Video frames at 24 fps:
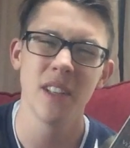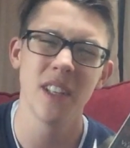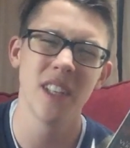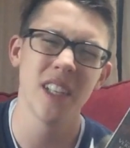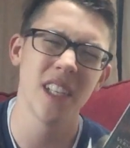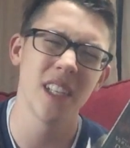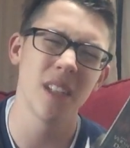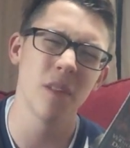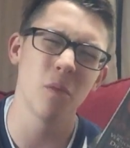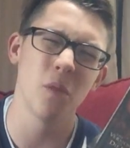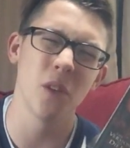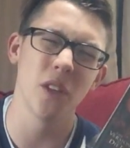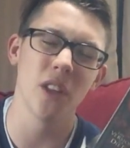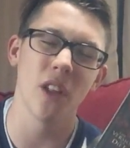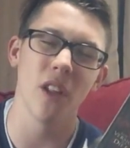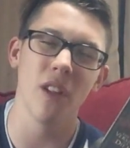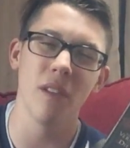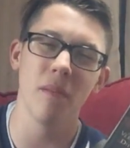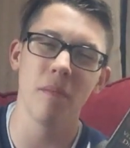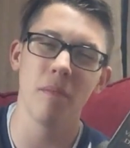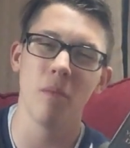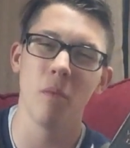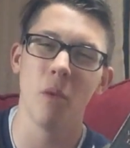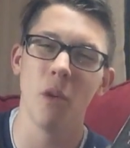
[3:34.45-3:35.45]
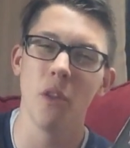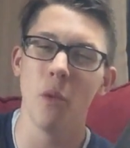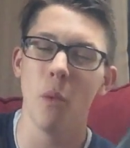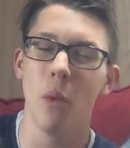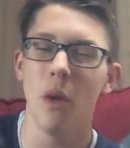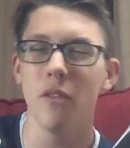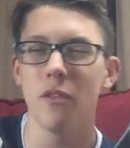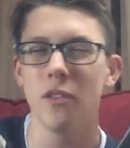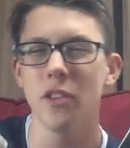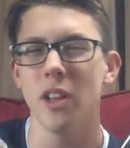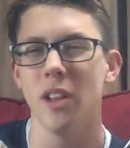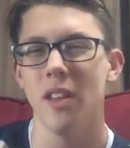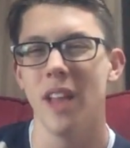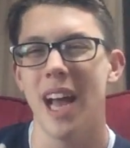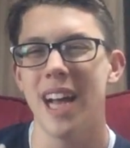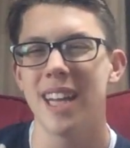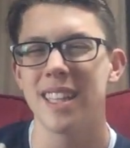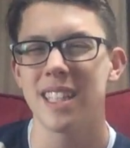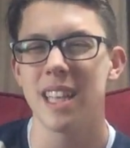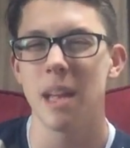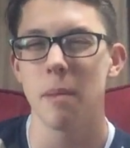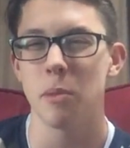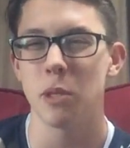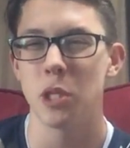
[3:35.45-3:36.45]
Well, the one for the
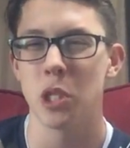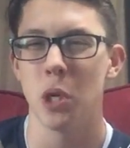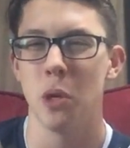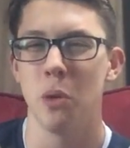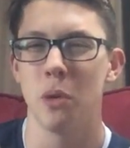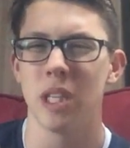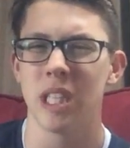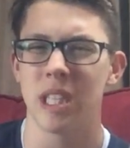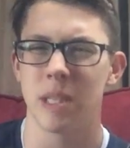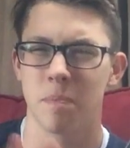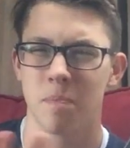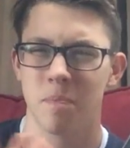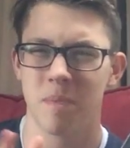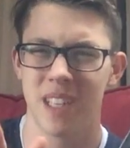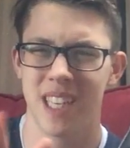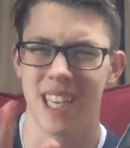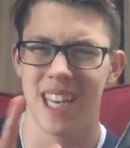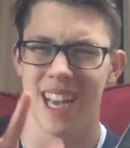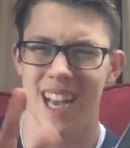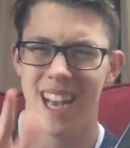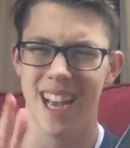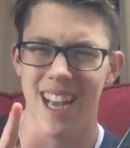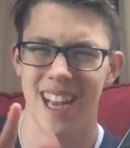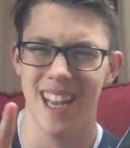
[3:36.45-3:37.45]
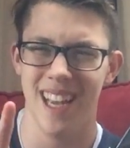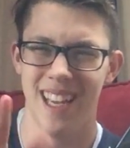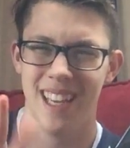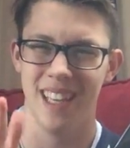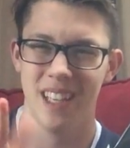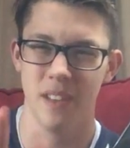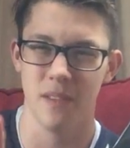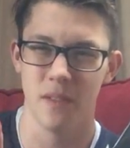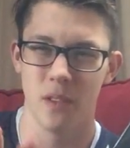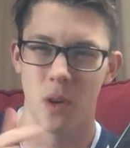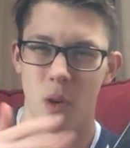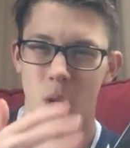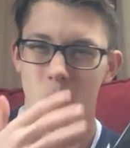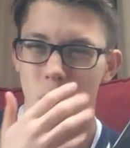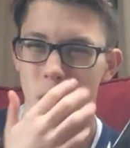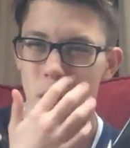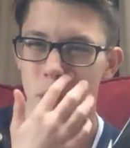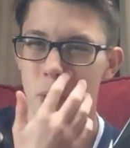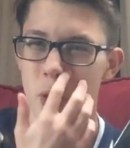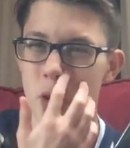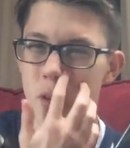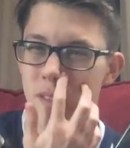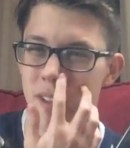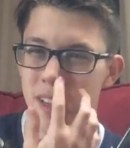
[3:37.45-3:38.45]
last episode is kind of a
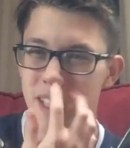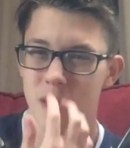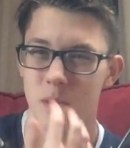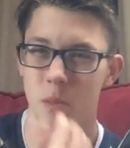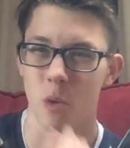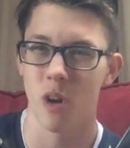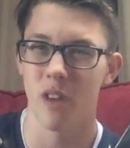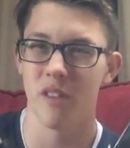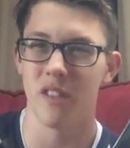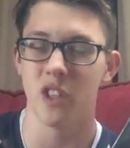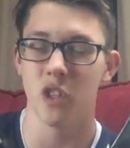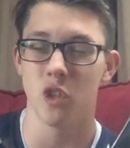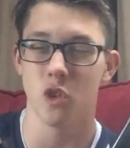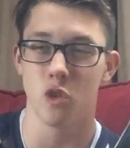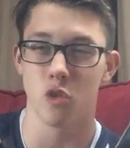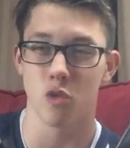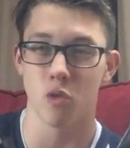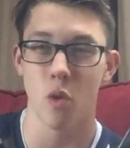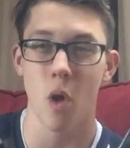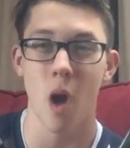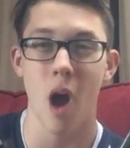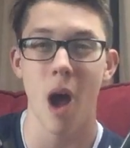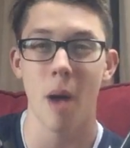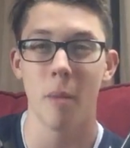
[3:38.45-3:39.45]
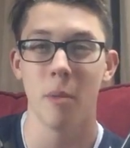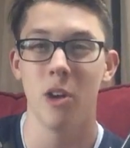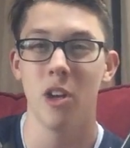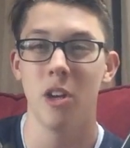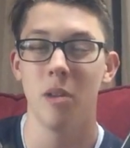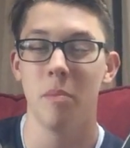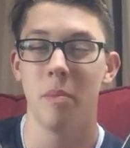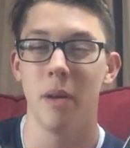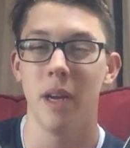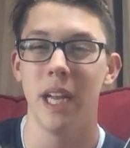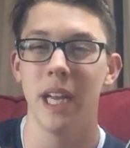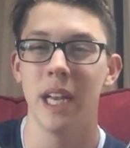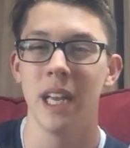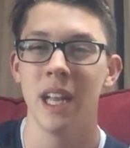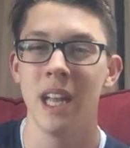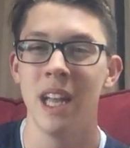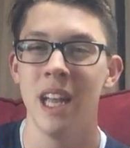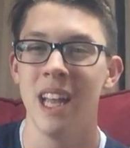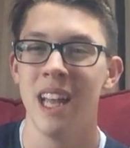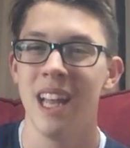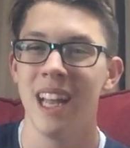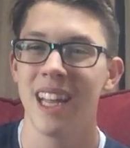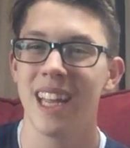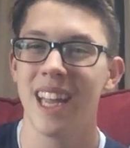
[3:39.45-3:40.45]
horror movie. It's more of a drama, but
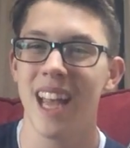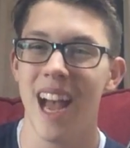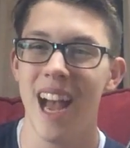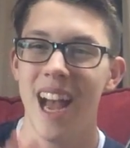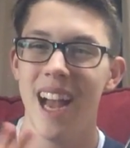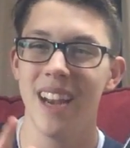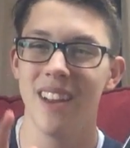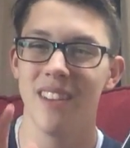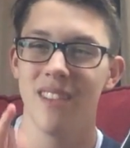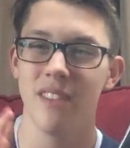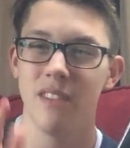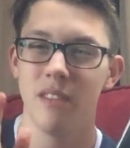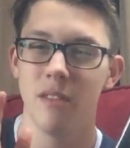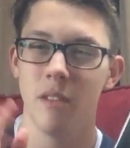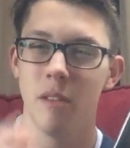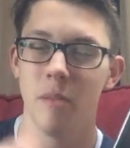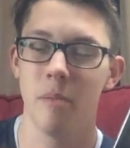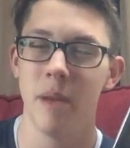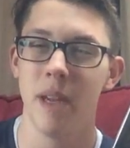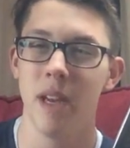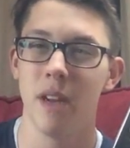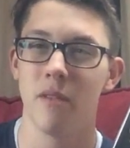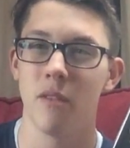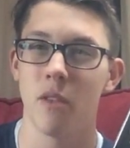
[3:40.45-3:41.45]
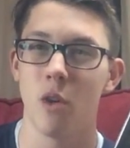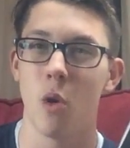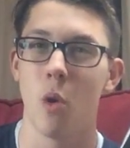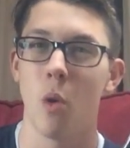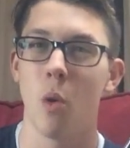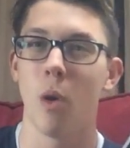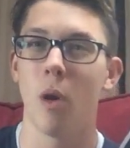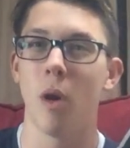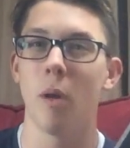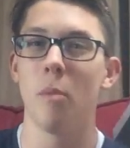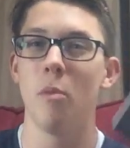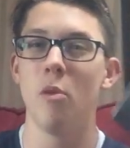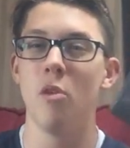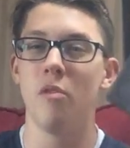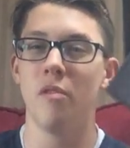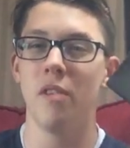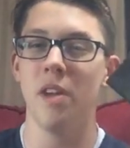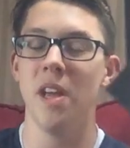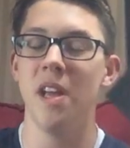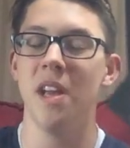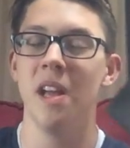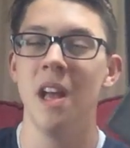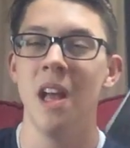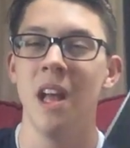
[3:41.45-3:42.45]
kind of a bit of a horror
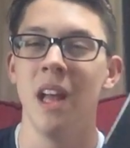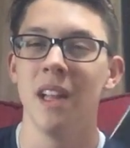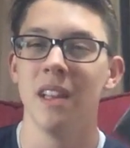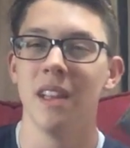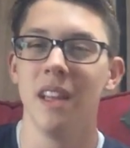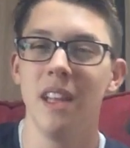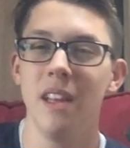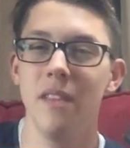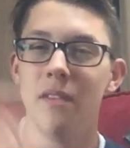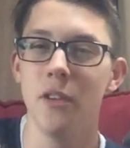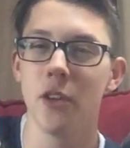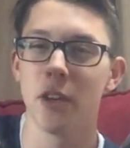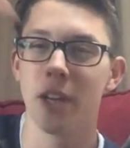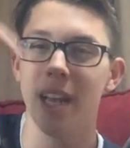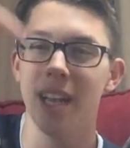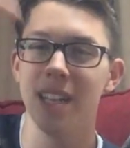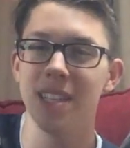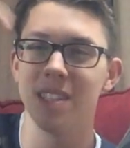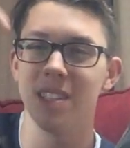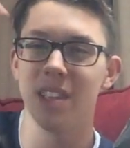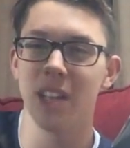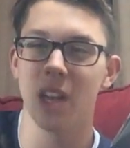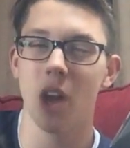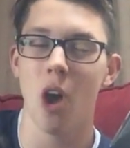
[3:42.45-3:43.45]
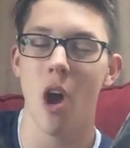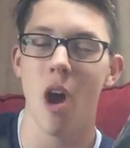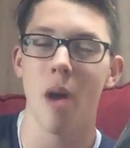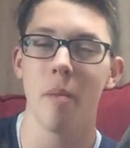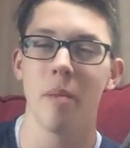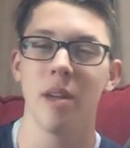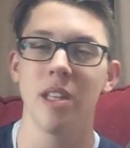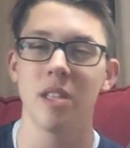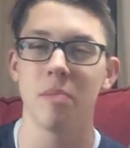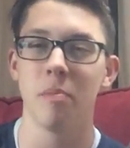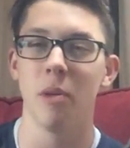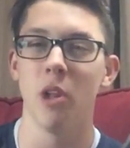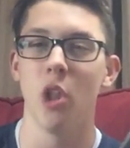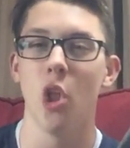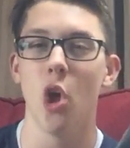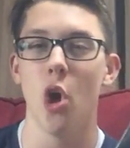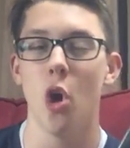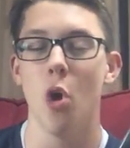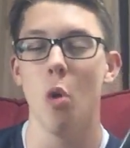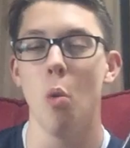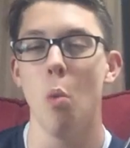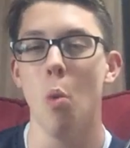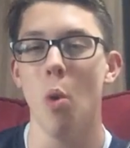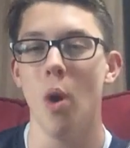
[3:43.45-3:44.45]
movie. Leave your guess in the comments
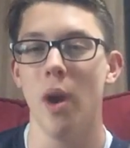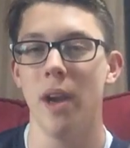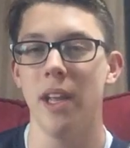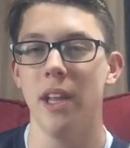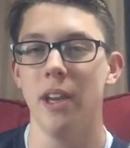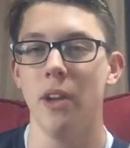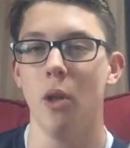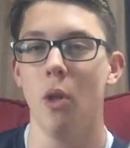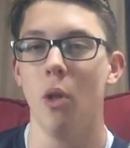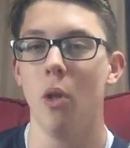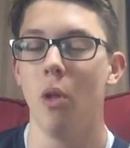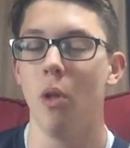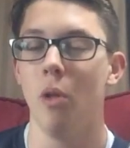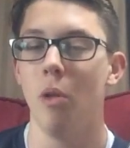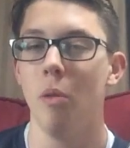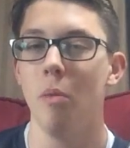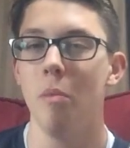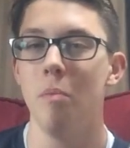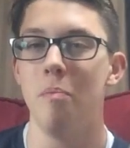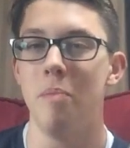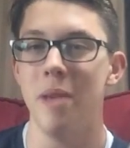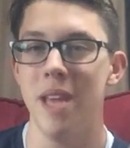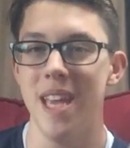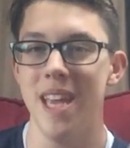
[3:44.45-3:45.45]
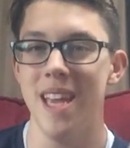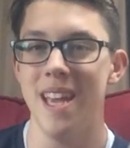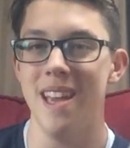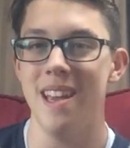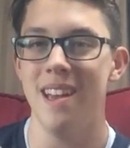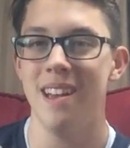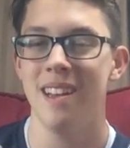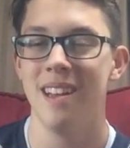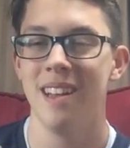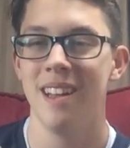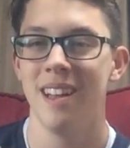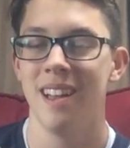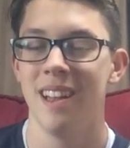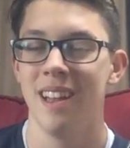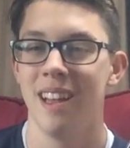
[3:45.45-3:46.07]
below what it'll be.